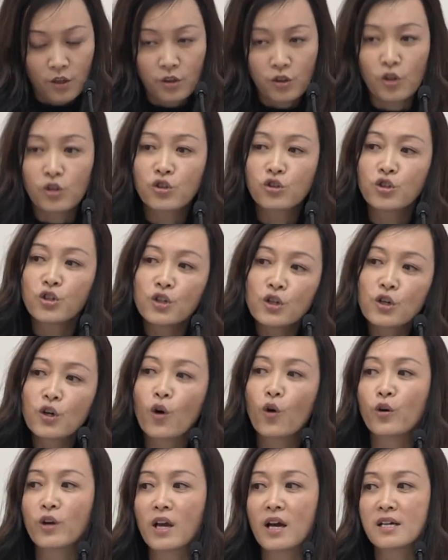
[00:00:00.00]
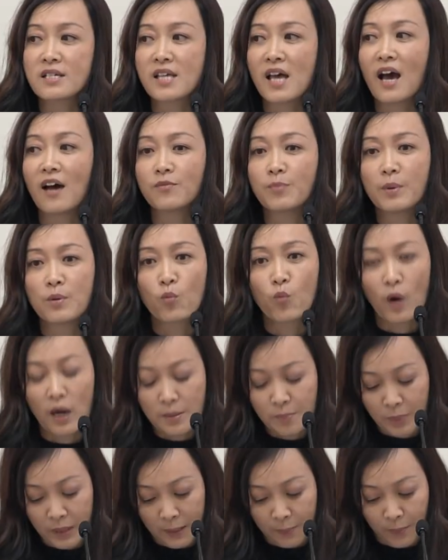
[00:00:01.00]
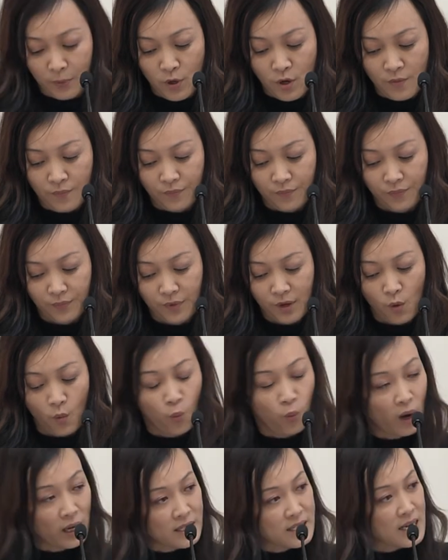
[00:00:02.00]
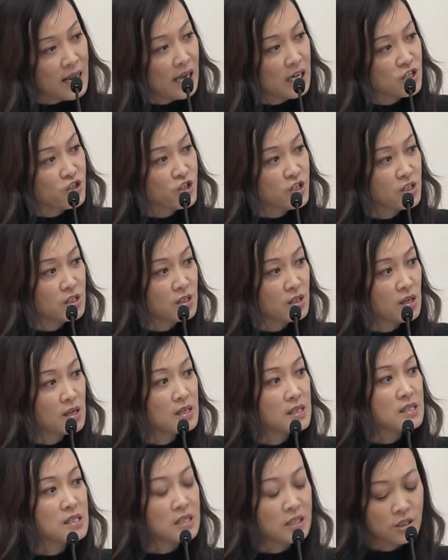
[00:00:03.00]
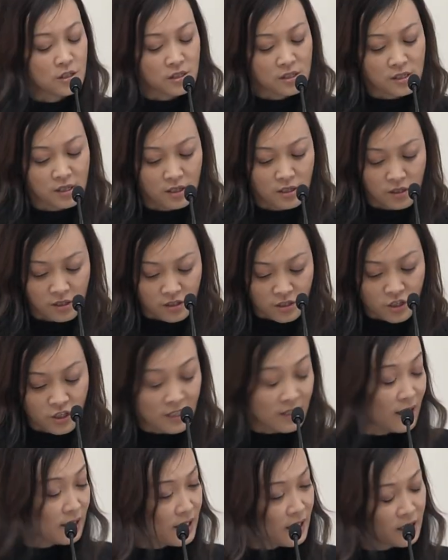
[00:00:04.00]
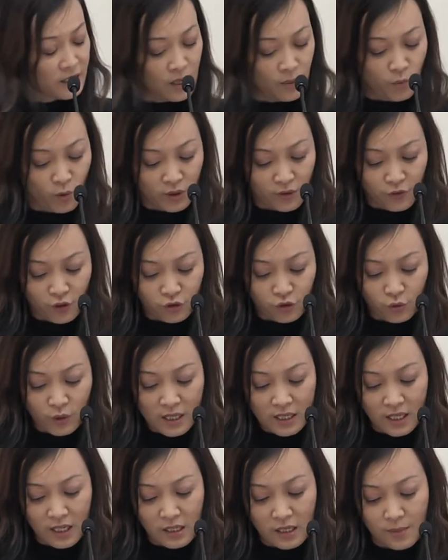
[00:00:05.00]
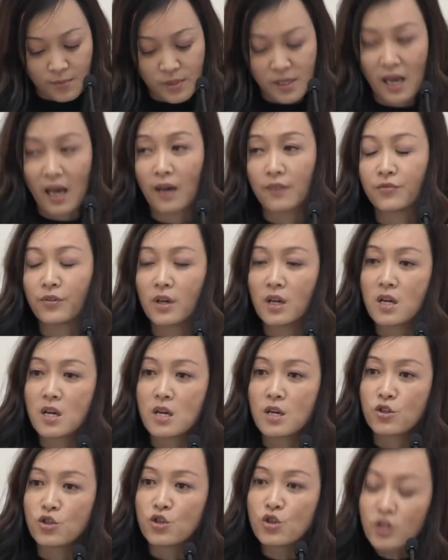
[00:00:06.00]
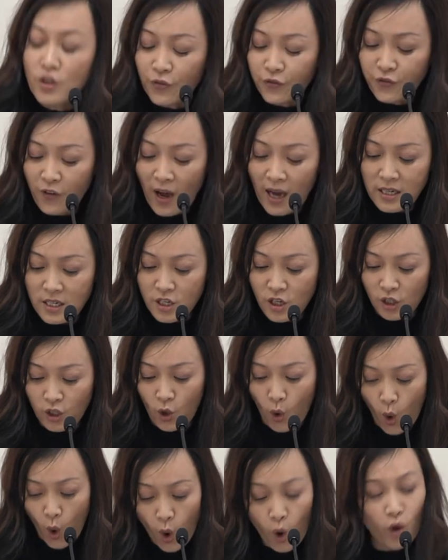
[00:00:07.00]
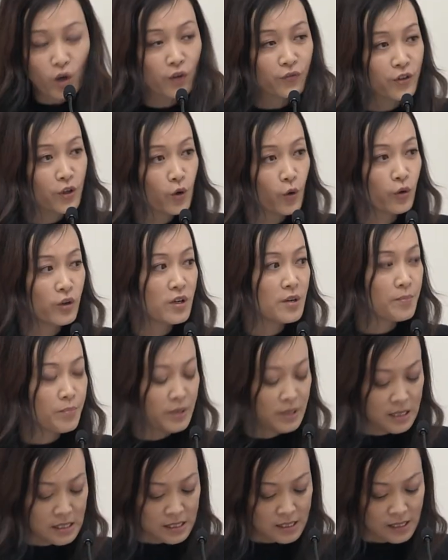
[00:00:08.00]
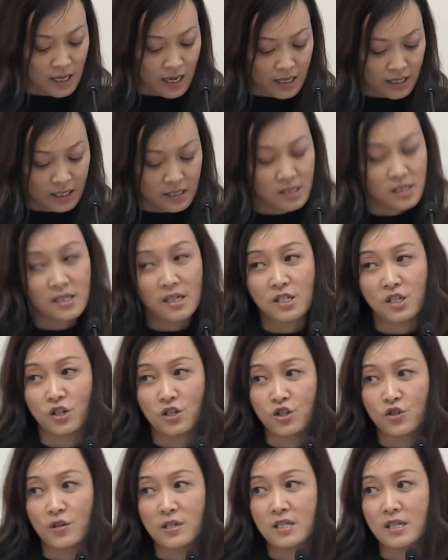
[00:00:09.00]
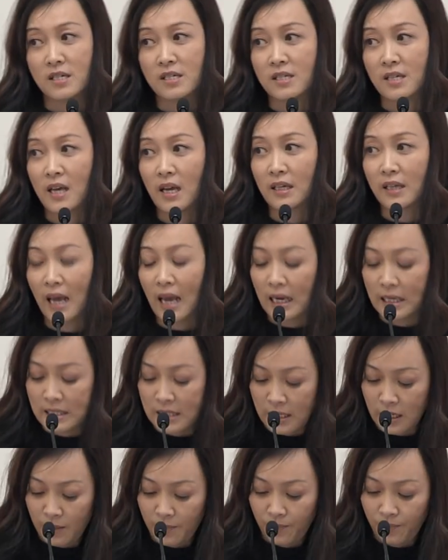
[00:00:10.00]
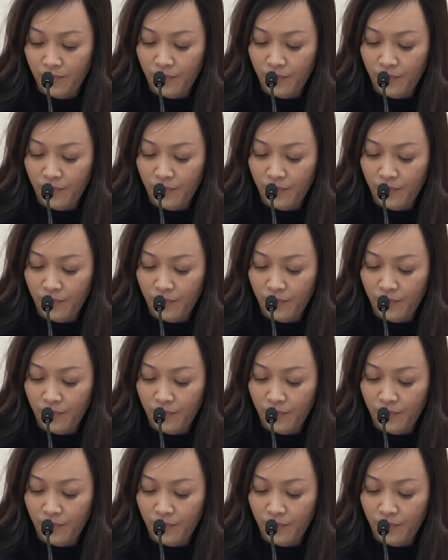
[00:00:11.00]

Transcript: The two Koreas have been one people, one nation since the Shilla Kingdom, one of the three kingdoms, have unified nearly all of the Korean peninsula in 668 AD.